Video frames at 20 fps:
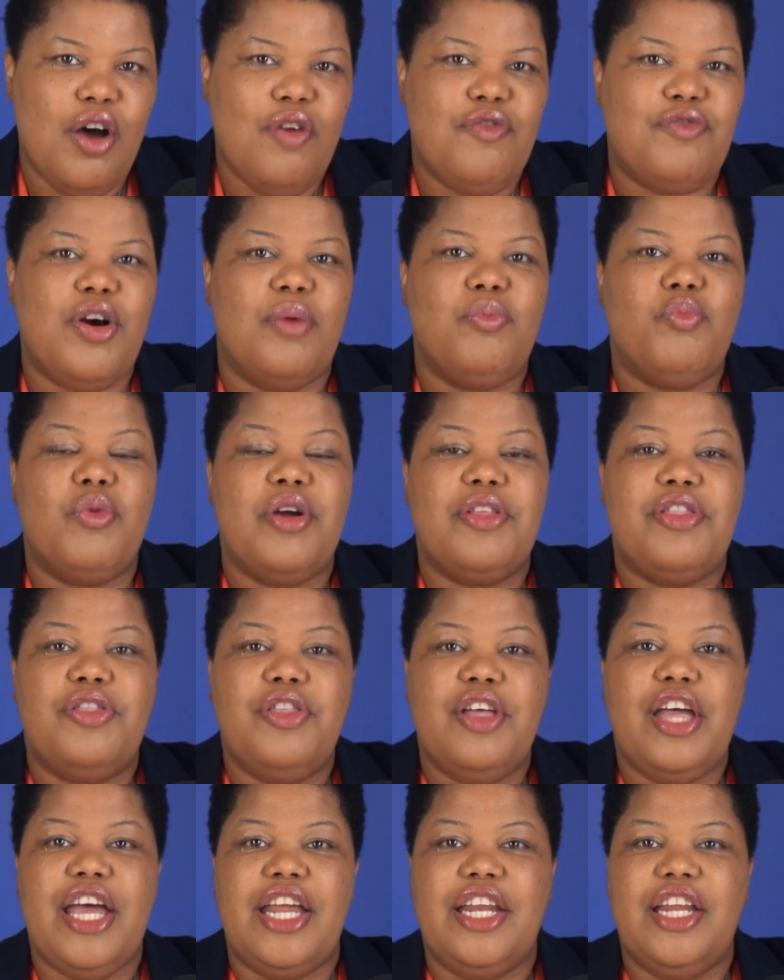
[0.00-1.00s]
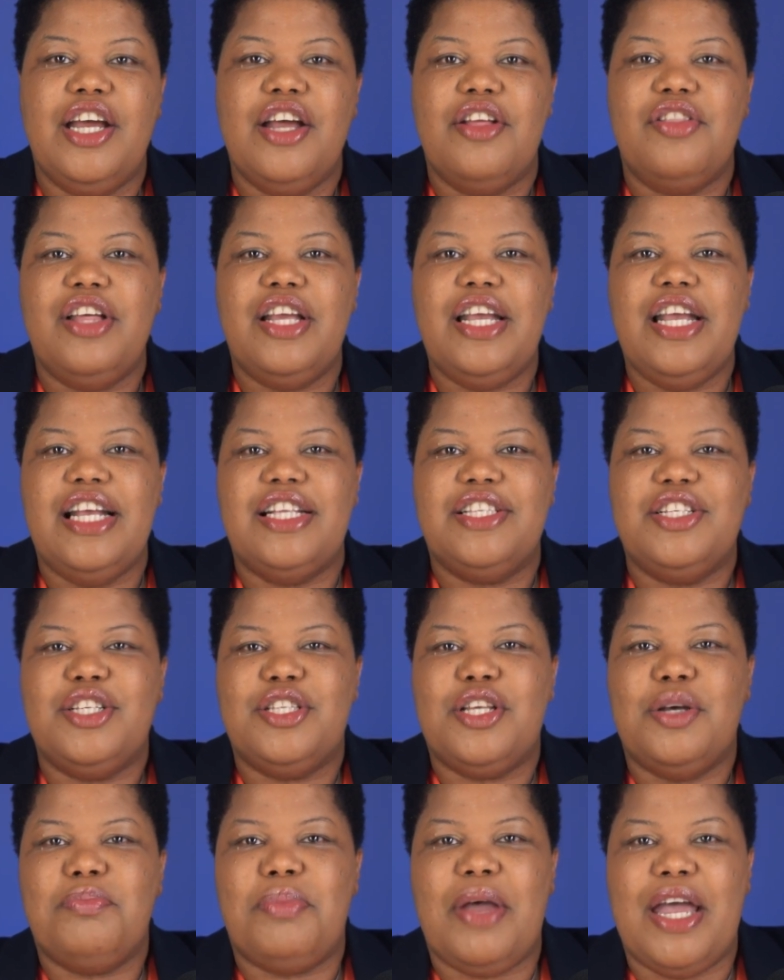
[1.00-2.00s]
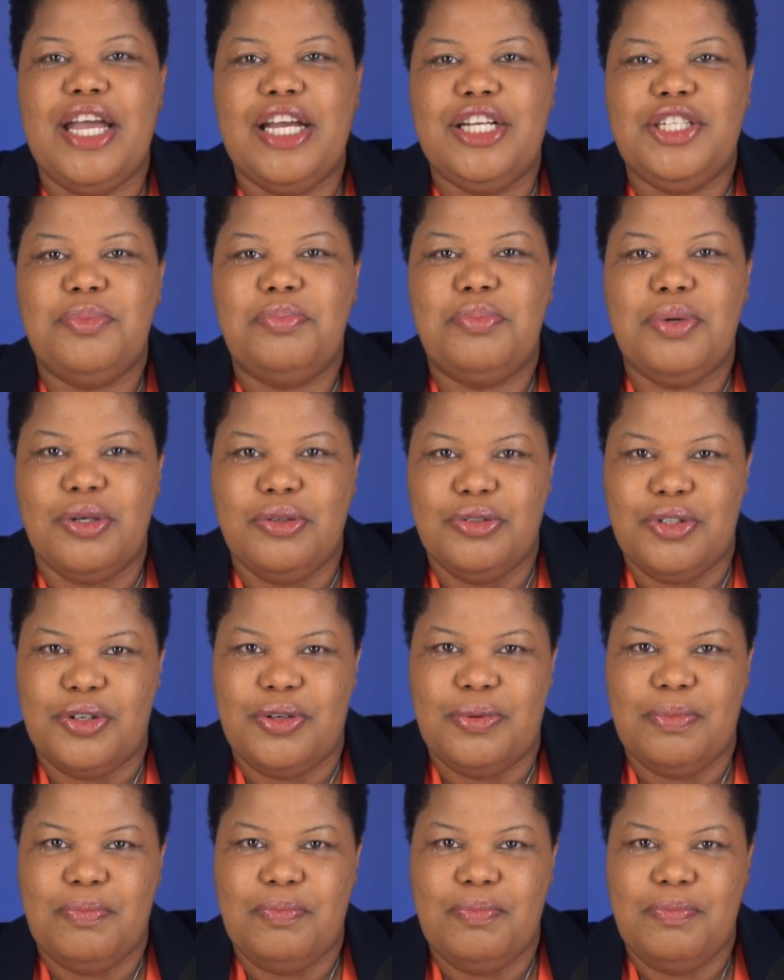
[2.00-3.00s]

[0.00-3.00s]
from within the Instapage Builder.